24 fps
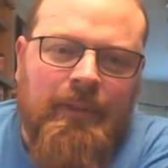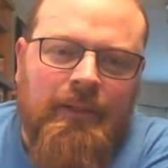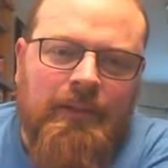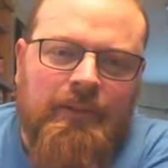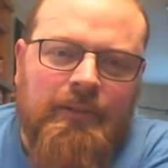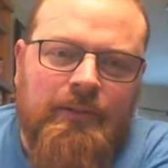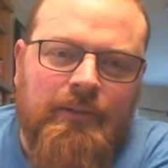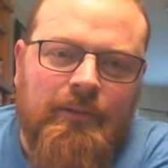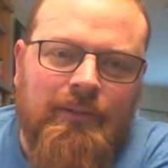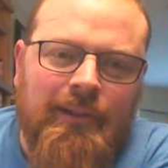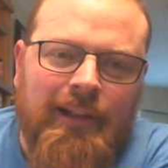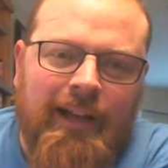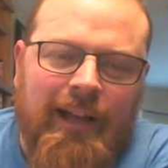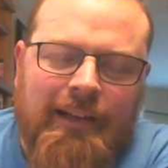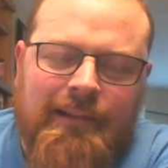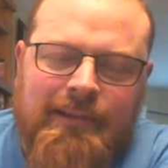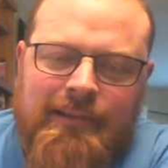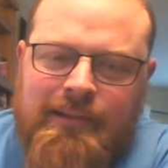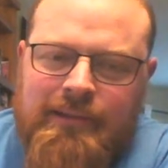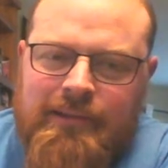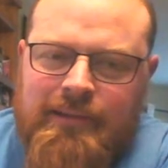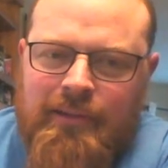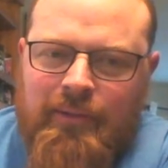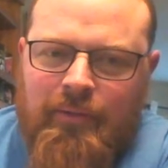2
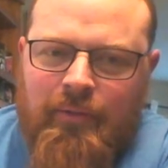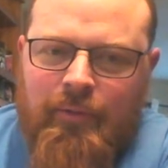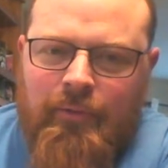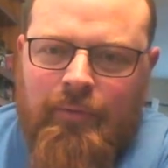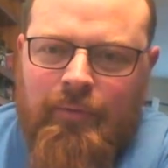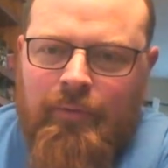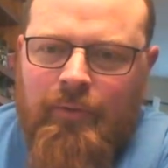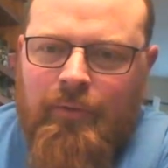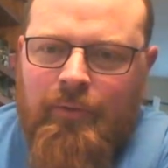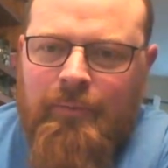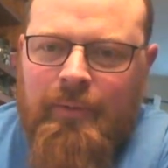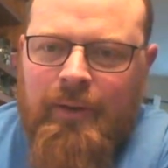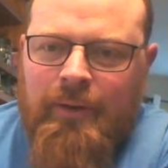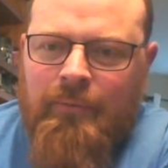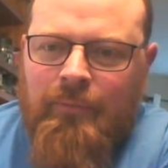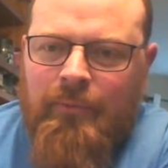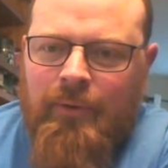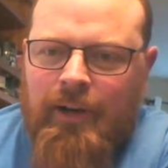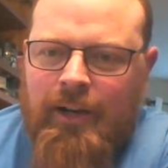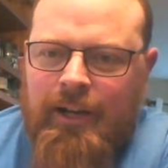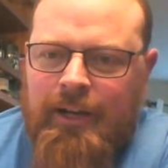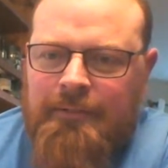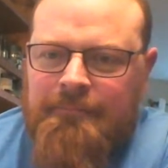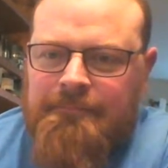glasses of homemade
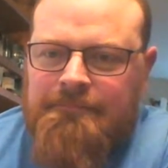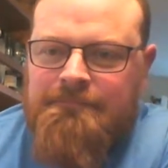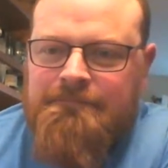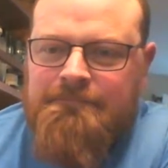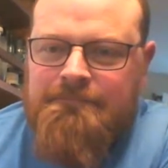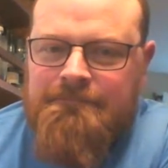wine